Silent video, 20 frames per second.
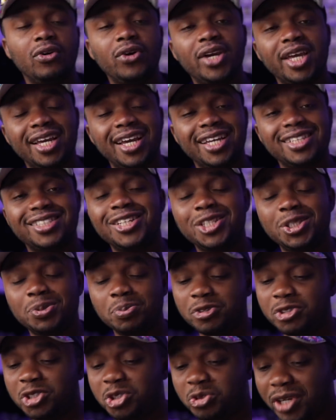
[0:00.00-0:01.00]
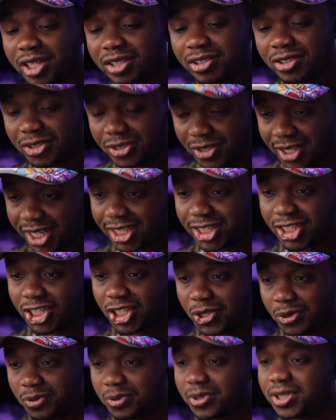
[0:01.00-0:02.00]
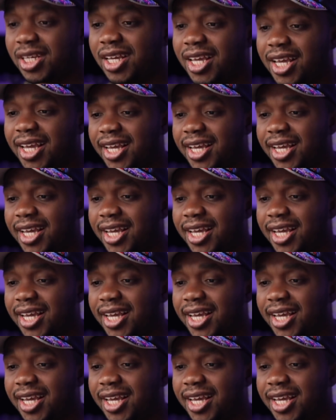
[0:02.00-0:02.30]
Okay, guys, let's move straight to today's news.